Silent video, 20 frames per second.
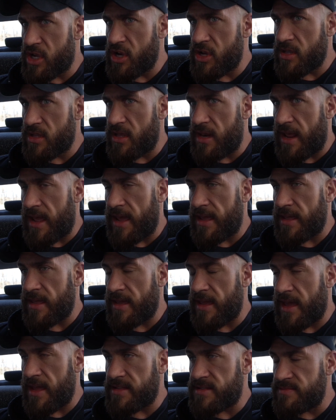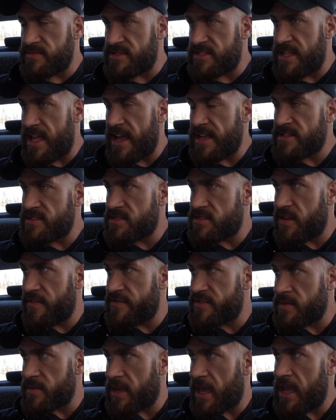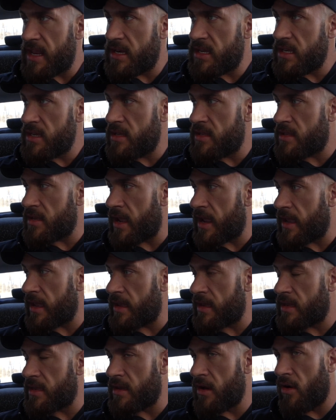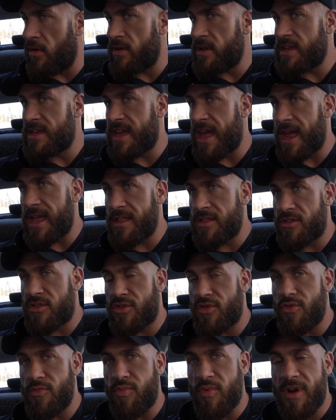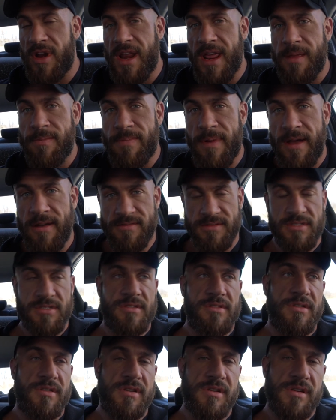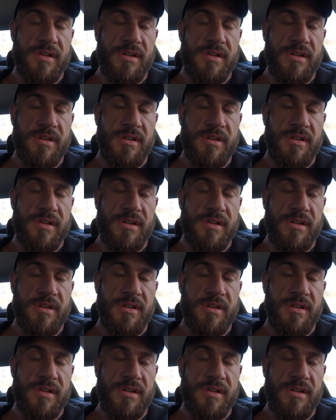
good and I ate some snacks and stuff, some candy, and I only gained two point eight pounds.